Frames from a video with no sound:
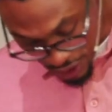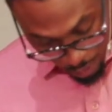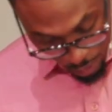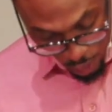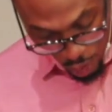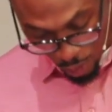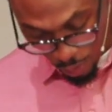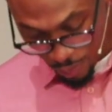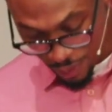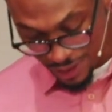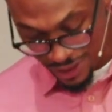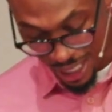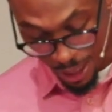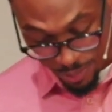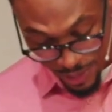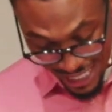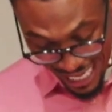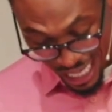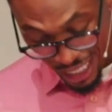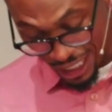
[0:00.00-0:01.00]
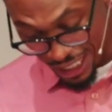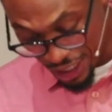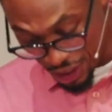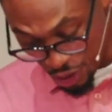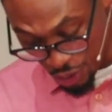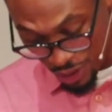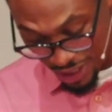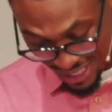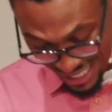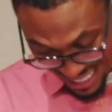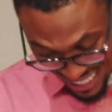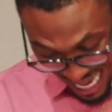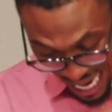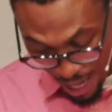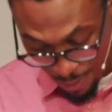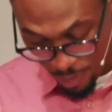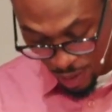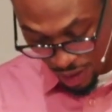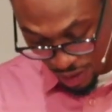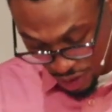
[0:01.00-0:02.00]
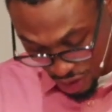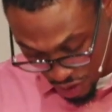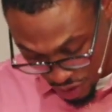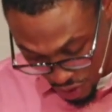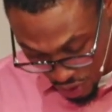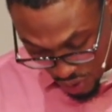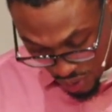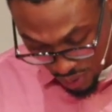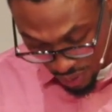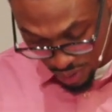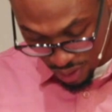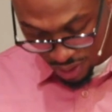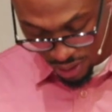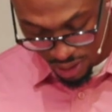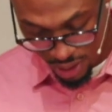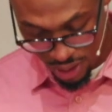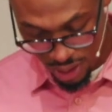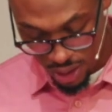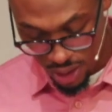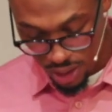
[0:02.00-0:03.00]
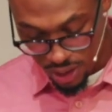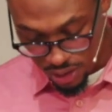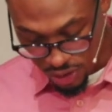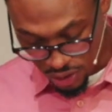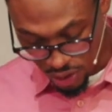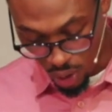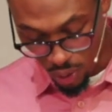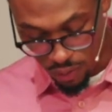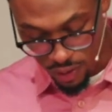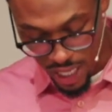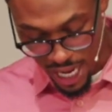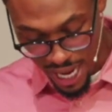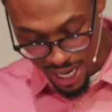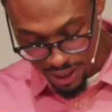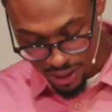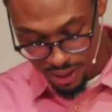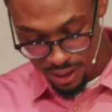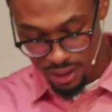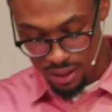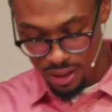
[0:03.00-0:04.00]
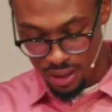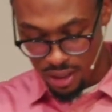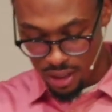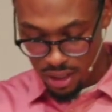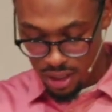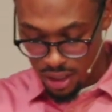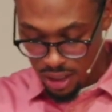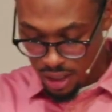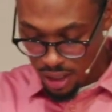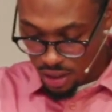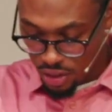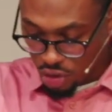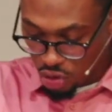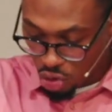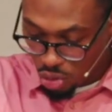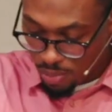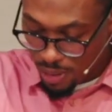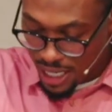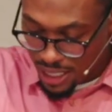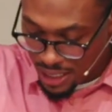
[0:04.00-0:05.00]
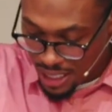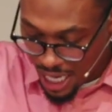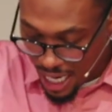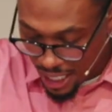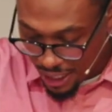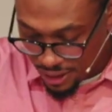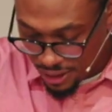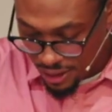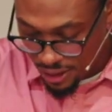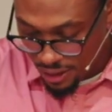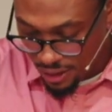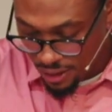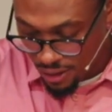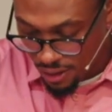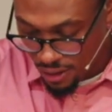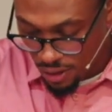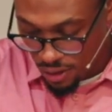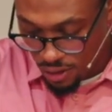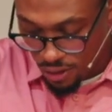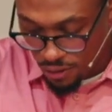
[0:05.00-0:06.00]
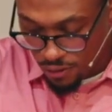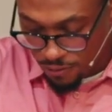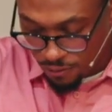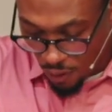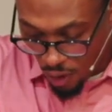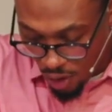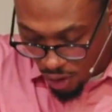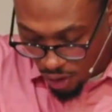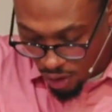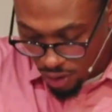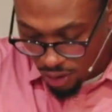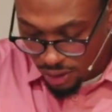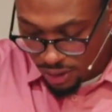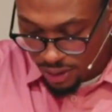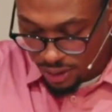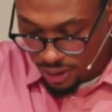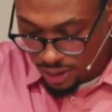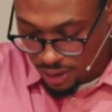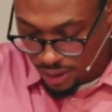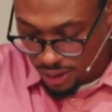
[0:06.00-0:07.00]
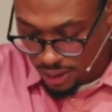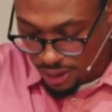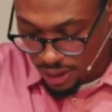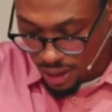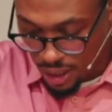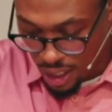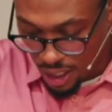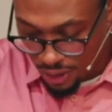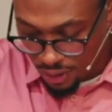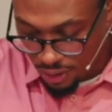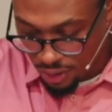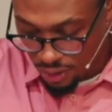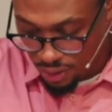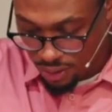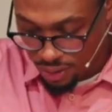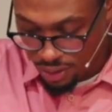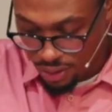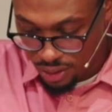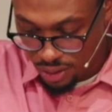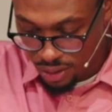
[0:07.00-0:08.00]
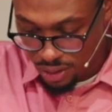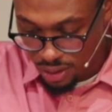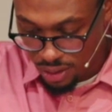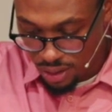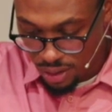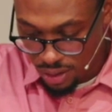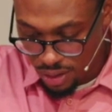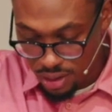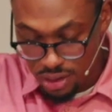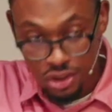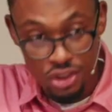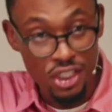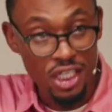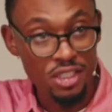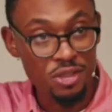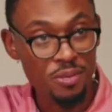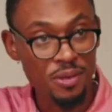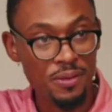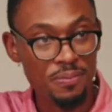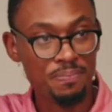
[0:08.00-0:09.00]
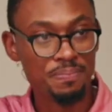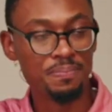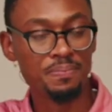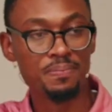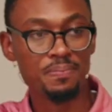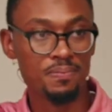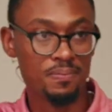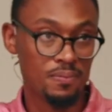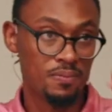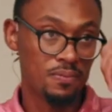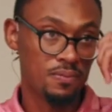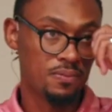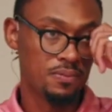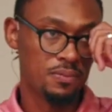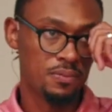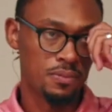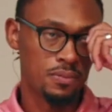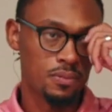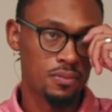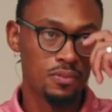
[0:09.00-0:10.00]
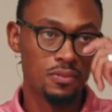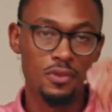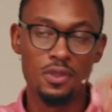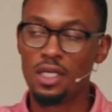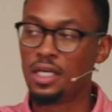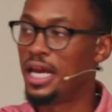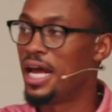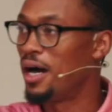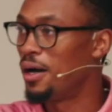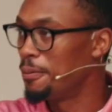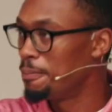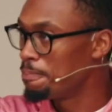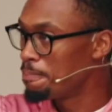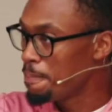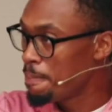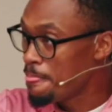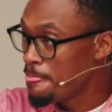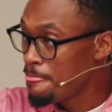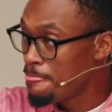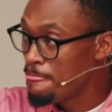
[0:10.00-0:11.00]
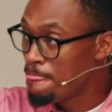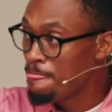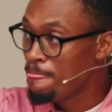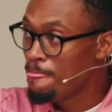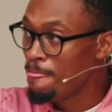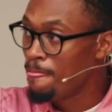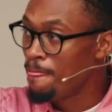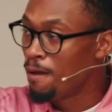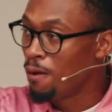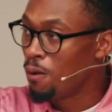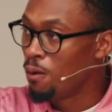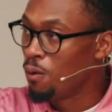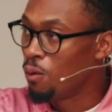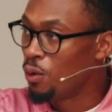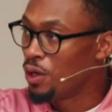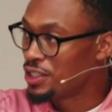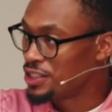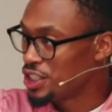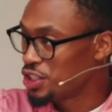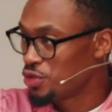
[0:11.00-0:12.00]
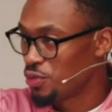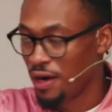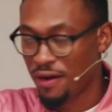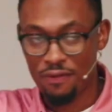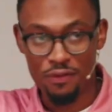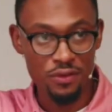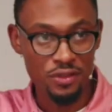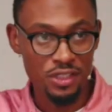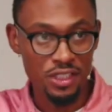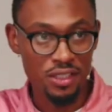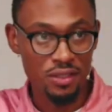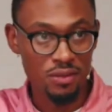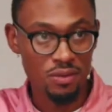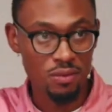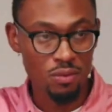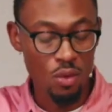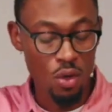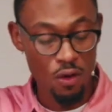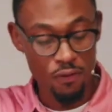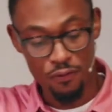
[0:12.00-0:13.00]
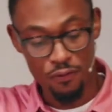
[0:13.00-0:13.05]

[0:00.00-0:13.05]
What's the purpose I'm telling you to stop and to do? So that you may not fall under judgment. Now, what is this referencing?